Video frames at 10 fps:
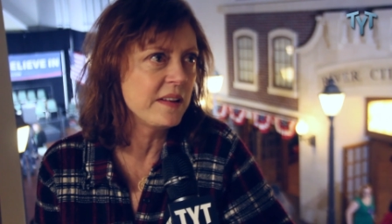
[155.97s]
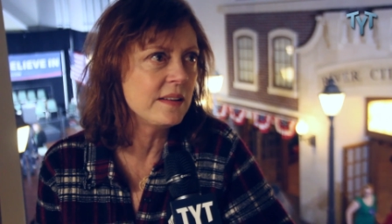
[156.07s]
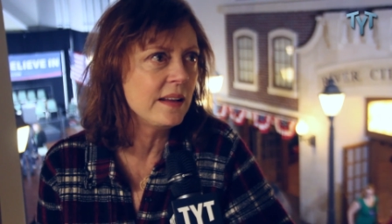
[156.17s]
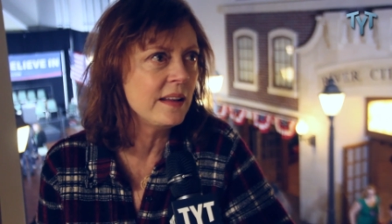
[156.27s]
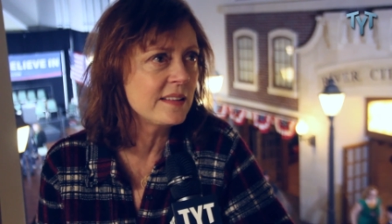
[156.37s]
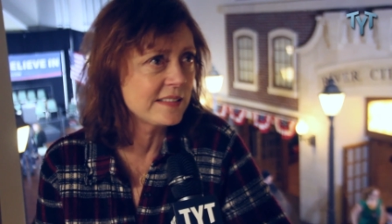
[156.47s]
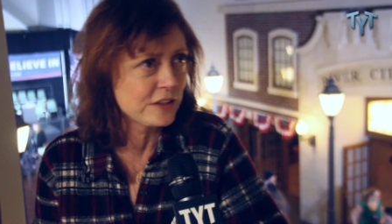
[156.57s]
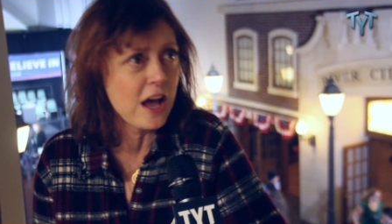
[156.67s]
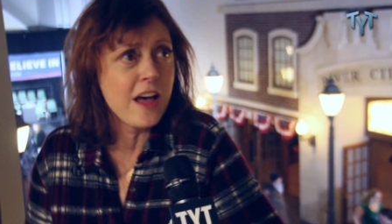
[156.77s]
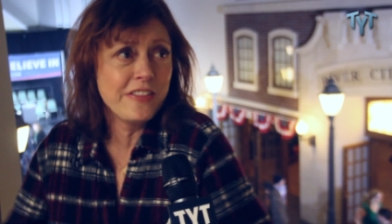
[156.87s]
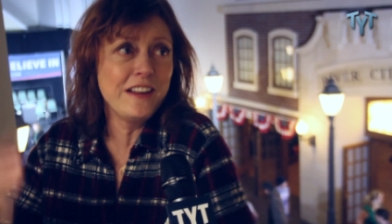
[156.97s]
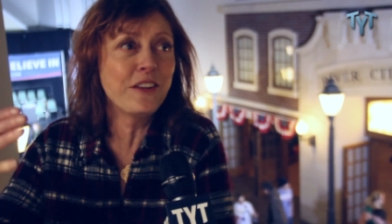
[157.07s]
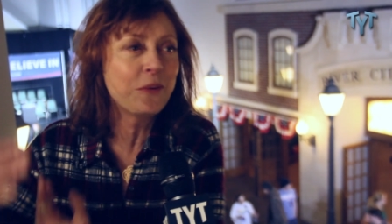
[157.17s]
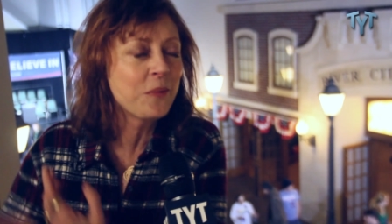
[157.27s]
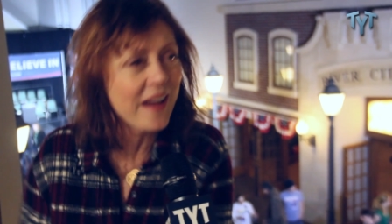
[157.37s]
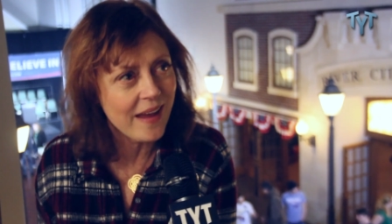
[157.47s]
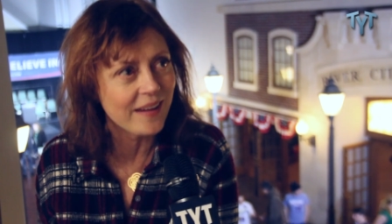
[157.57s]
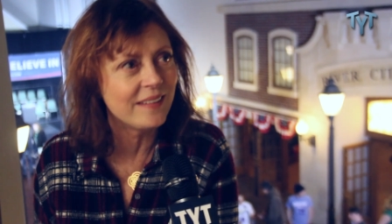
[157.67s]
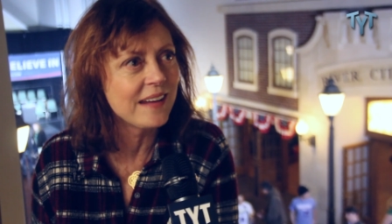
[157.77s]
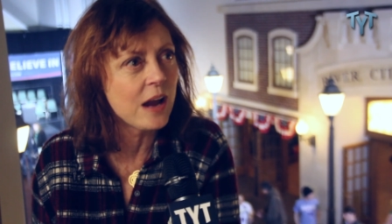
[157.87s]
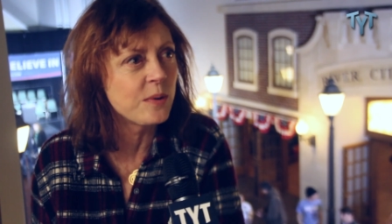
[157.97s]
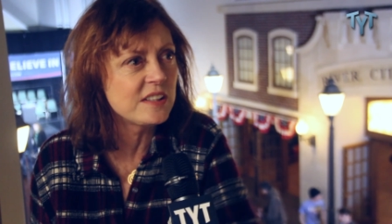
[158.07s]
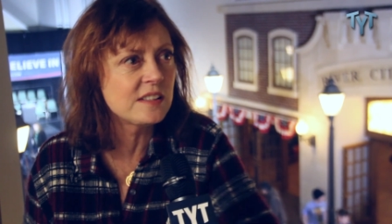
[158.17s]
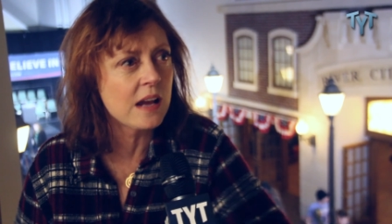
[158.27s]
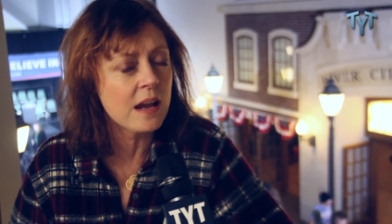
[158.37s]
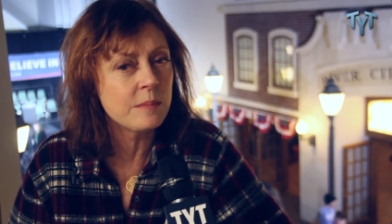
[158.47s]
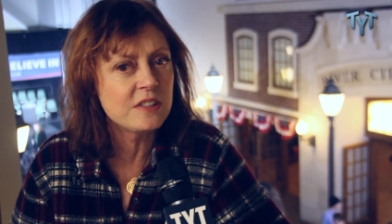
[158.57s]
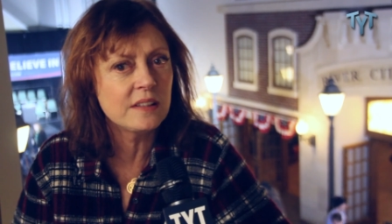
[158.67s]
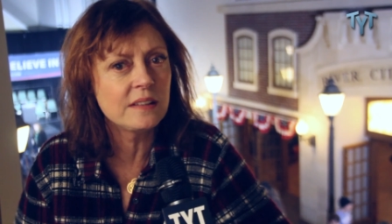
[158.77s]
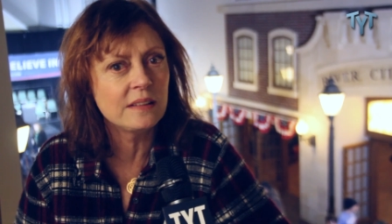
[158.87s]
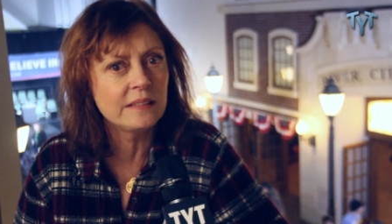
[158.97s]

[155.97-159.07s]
But it's gone the other way and now it's time to